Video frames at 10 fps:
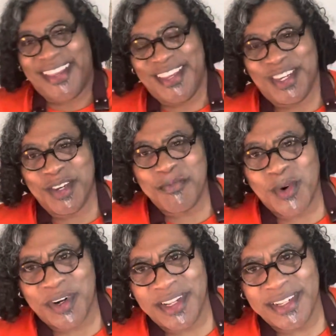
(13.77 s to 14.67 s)
good
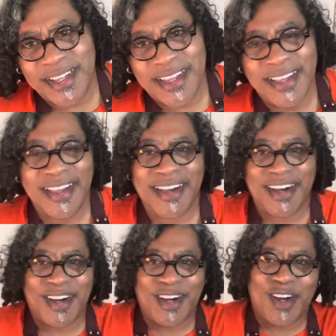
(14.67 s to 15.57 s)
morning,
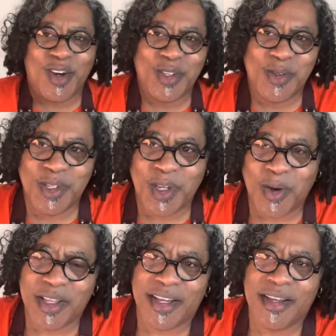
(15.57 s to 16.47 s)
all you
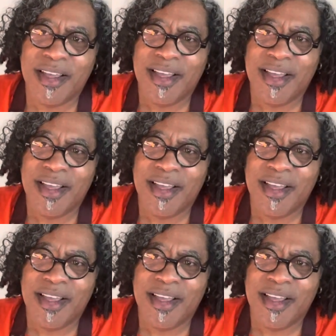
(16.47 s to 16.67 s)
Yola